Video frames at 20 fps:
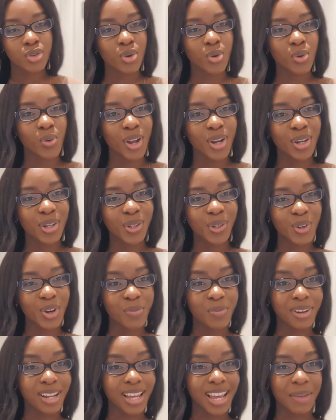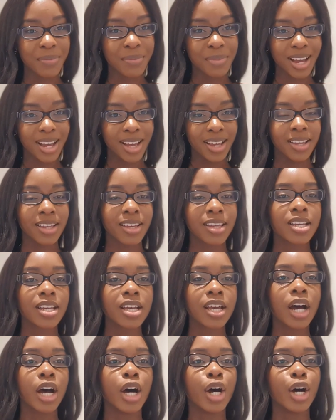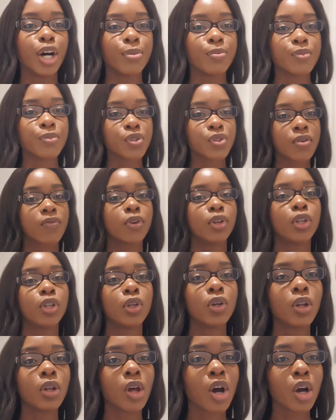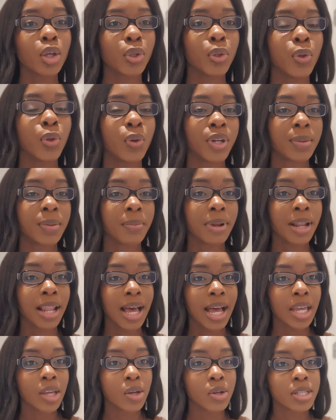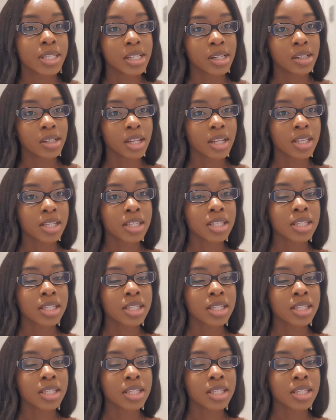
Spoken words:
when do you apply by? So for ULAW, you could apply until the